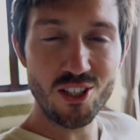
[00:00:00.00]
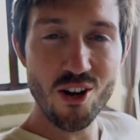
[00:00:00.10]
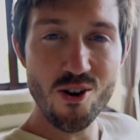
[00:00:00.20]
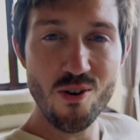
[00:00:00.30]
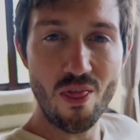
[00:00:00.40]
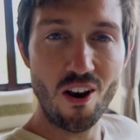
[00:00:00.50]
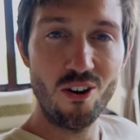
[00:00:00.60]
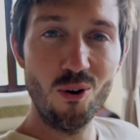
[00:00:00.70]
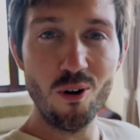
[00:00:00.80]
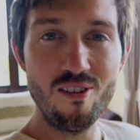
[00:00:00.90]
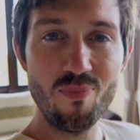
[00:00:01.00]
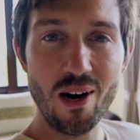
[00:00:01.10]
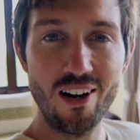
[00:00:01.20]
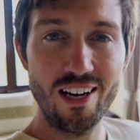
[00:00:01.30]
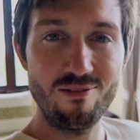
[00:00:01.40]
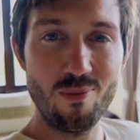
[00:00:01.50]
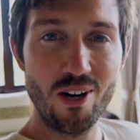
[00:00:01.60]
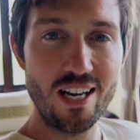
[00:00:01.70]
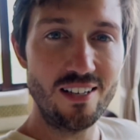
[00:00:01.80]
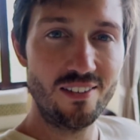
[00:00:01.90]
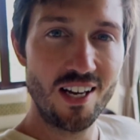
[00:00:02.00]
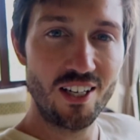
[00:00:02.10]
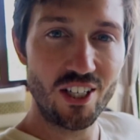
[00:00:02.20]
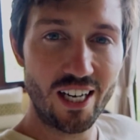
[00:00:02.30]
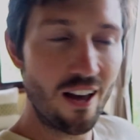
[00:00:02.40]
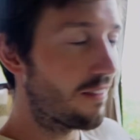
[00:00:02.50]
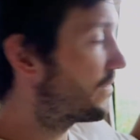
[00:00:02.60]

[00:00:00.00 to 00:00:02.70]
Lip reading: to the north of Bali, everybody. Check out the